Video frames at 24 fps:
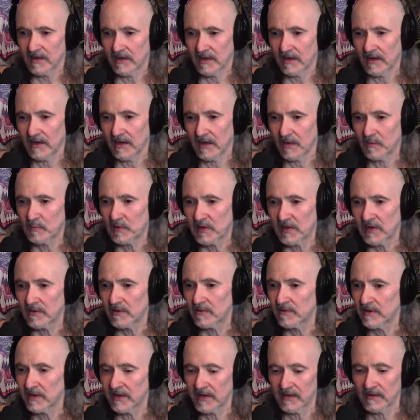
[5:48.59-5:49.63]
Uh,
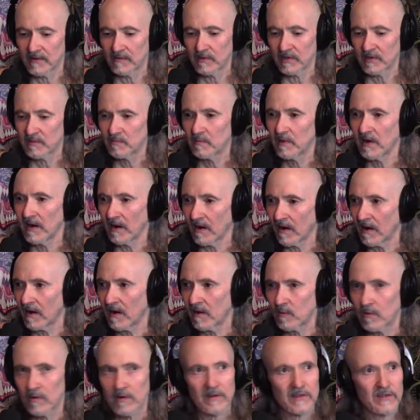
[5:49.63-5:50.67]
appearing with my
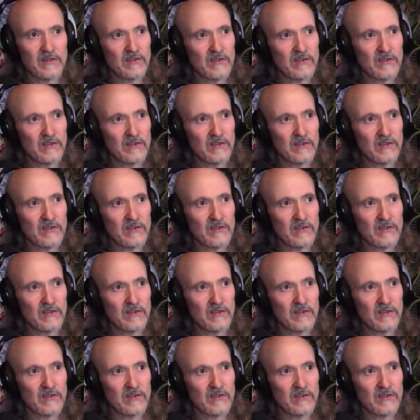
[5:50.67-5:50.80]
artwork,